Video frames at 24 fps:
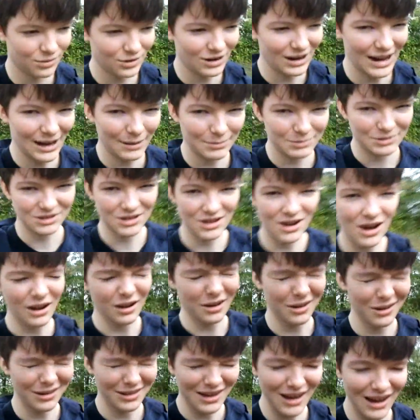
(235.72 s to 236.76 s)
perhaps not
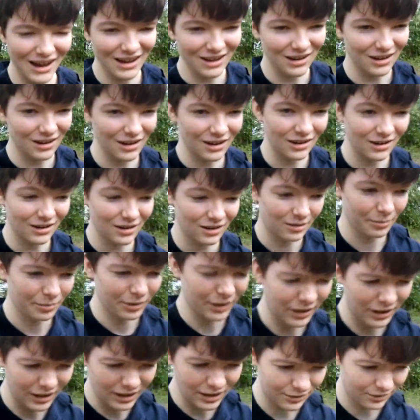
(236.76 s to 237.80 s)
online and a
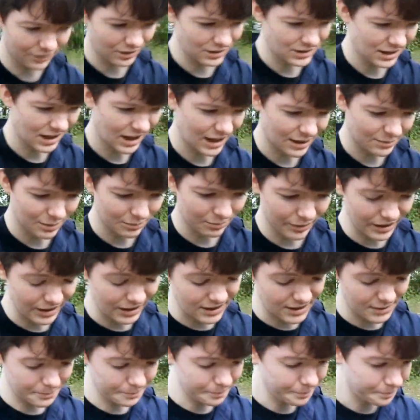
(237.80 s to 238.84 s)
completely different time and
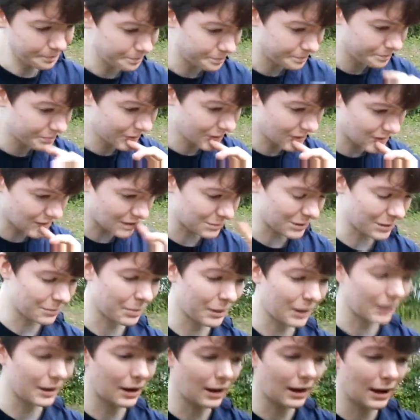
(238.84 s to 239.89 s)
place. Excuse me,
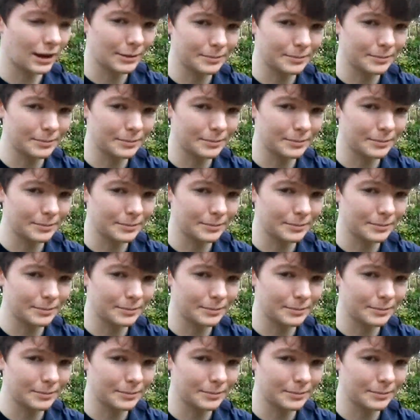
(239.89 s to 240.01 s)
but